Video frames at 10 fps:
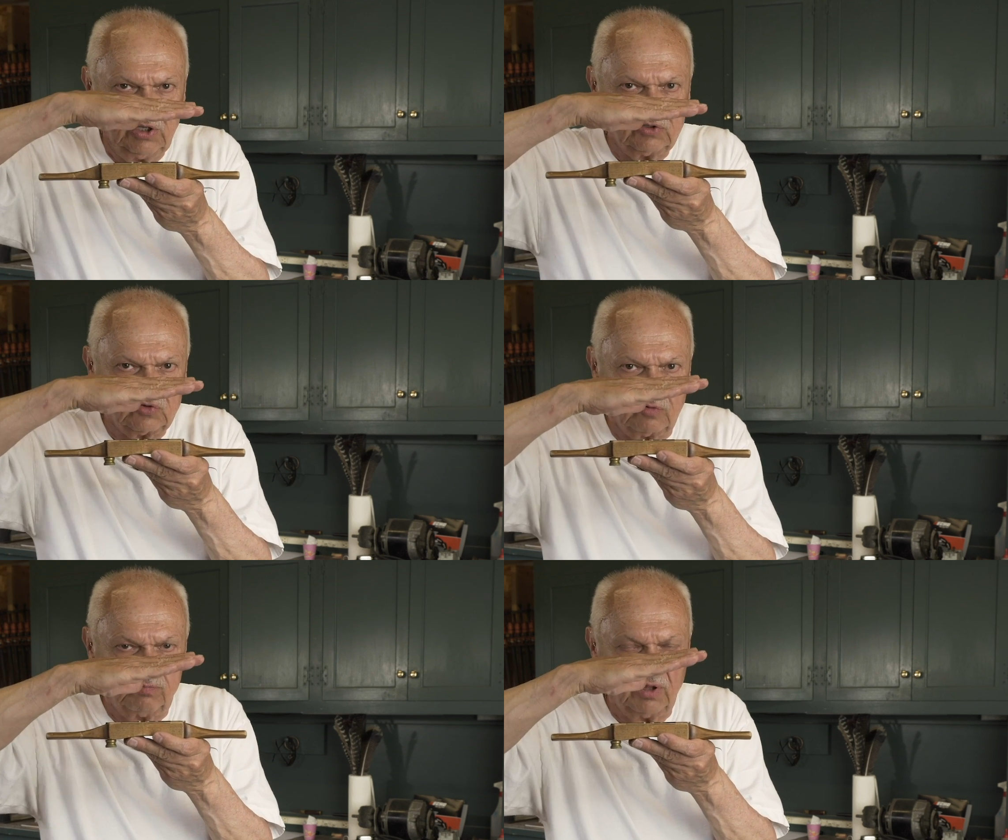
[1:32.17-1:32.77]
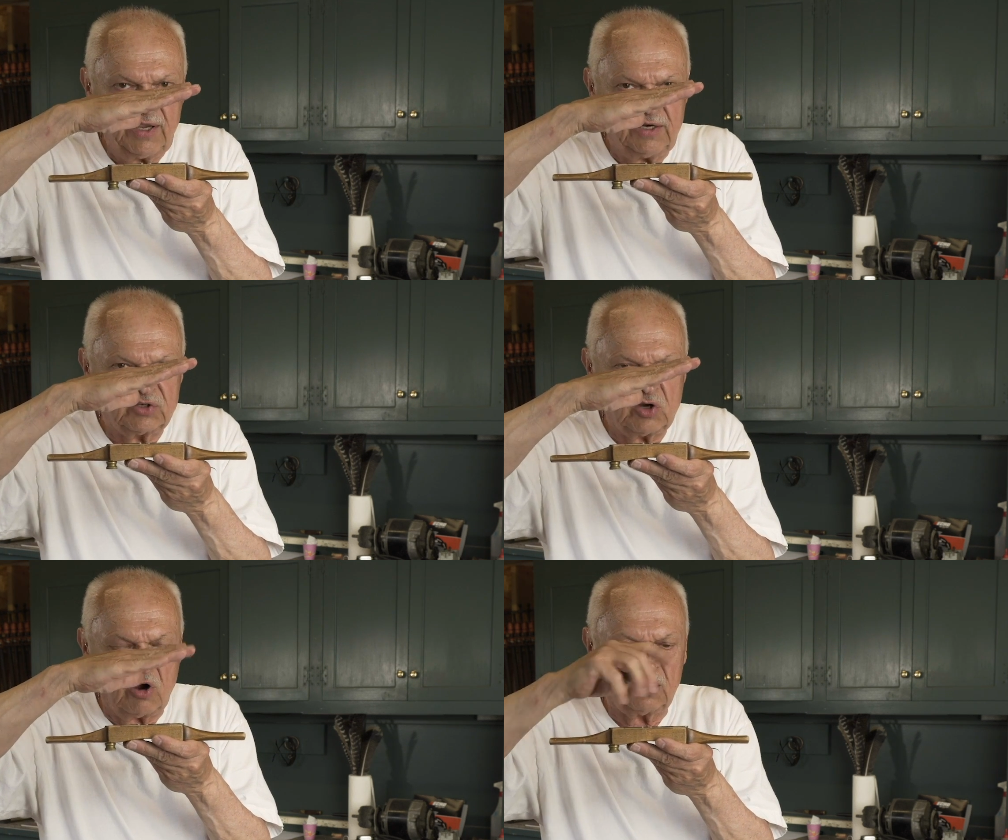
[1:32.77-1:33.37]
So the blade
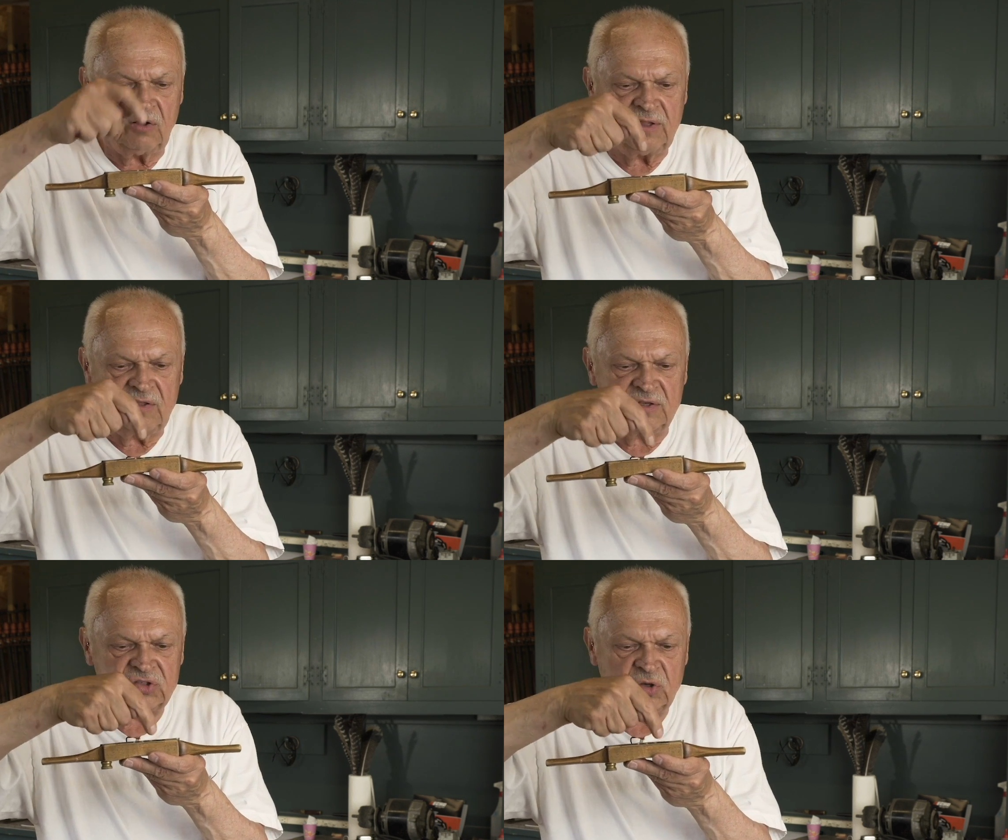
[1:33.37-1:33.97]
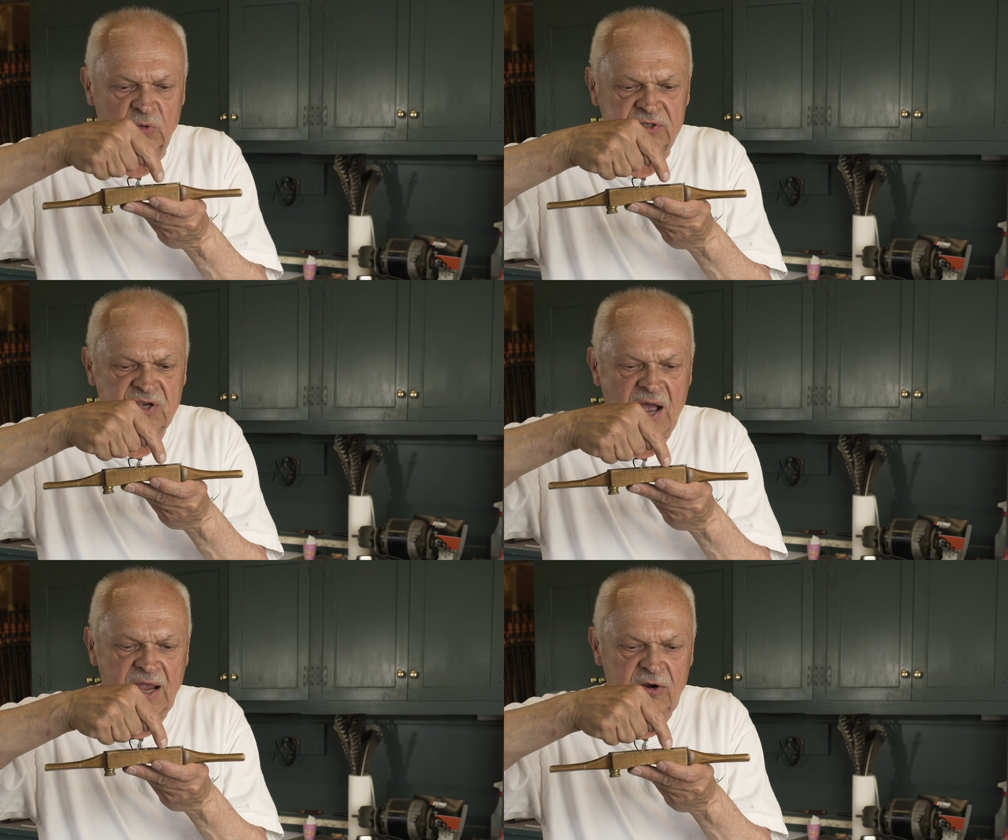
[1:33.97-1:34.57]
is cocked like this, so it's
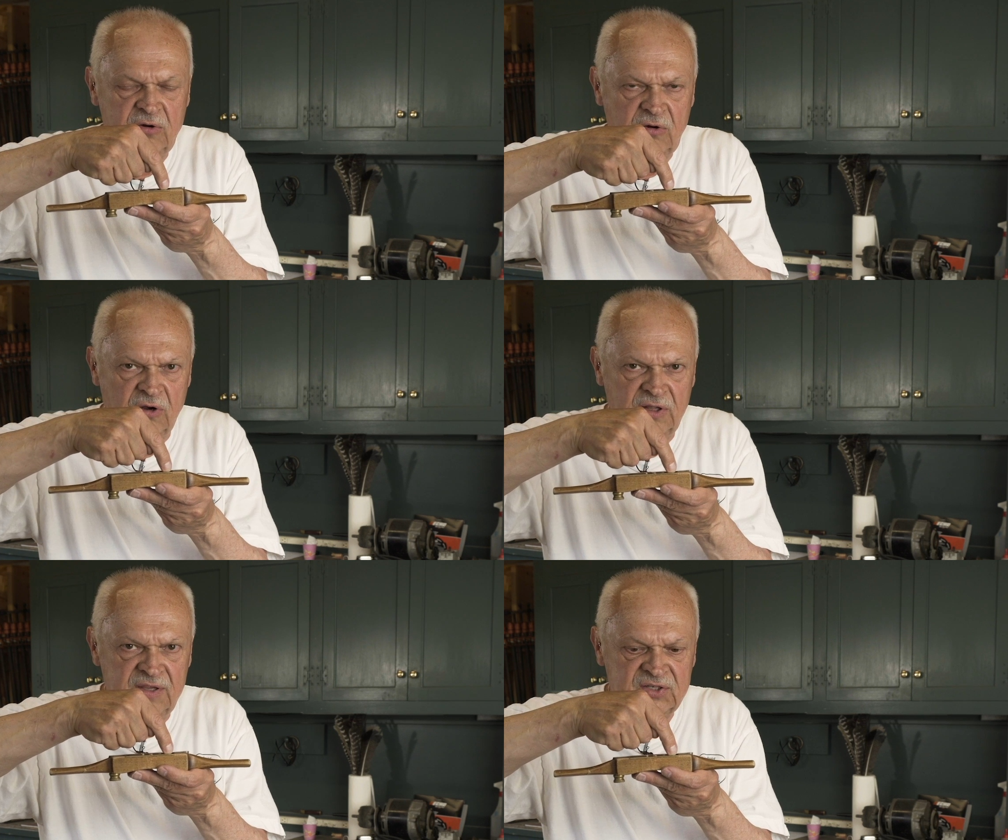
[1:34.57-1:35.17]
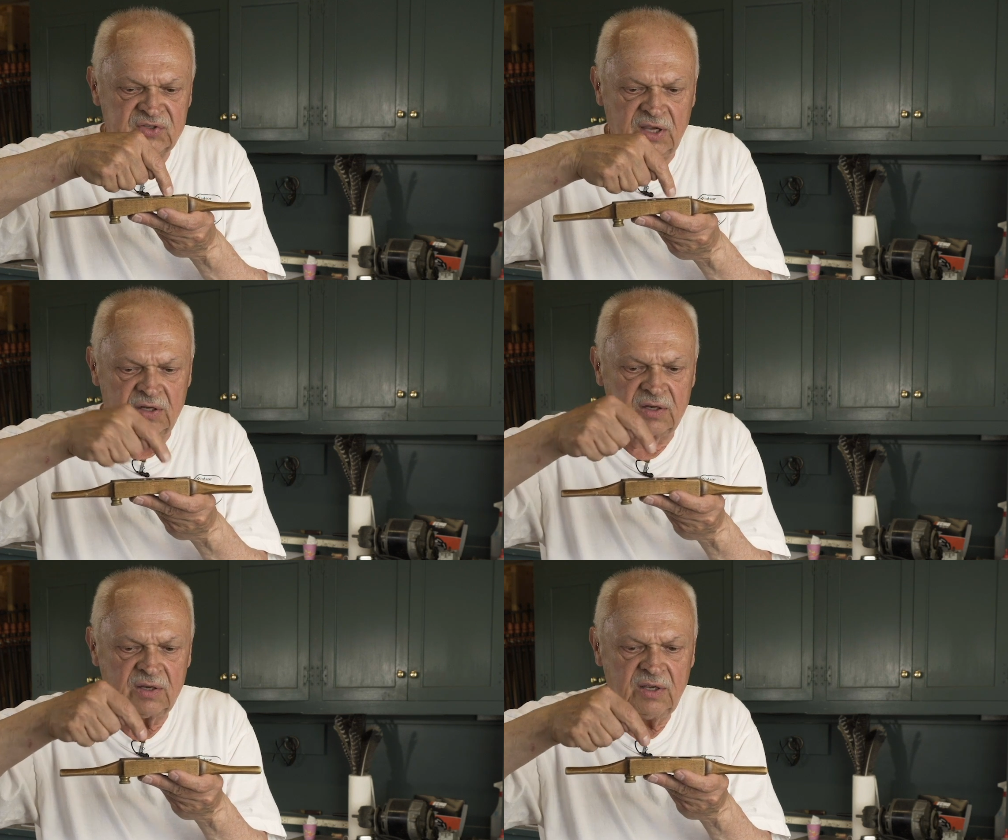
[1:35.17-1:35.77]
higher on this
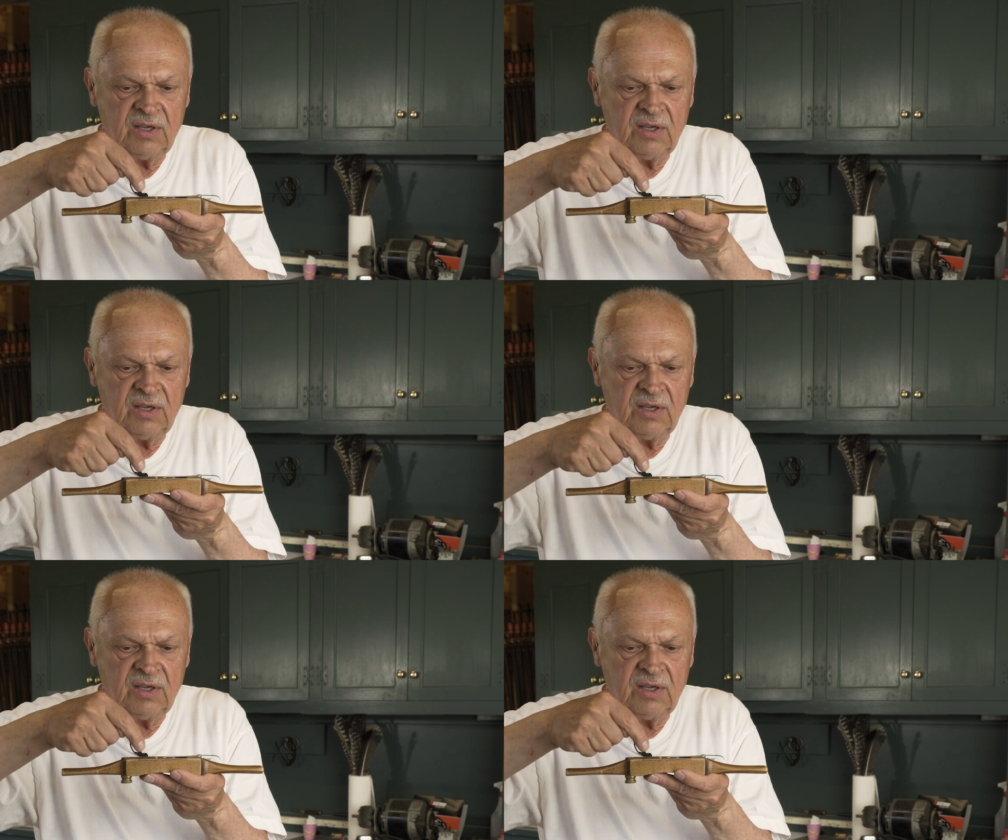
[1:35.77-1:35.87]
end